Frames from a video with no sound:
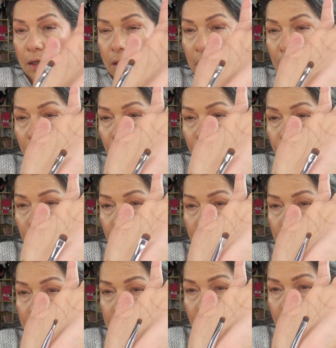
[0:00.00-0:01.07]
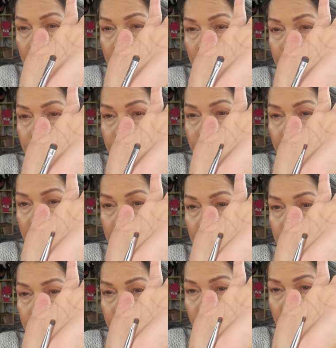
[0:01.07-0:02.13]
you know, very tiny flat
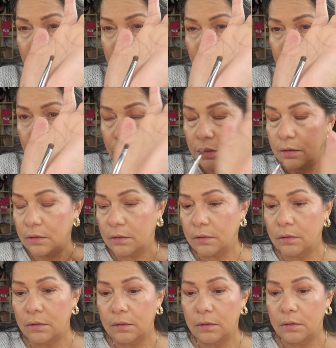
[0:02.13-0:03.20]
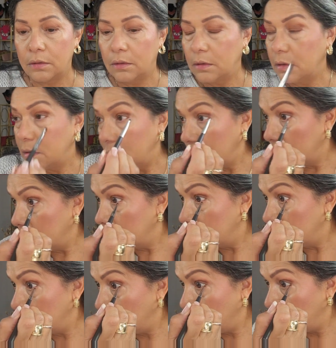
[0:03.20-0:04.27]
brush. So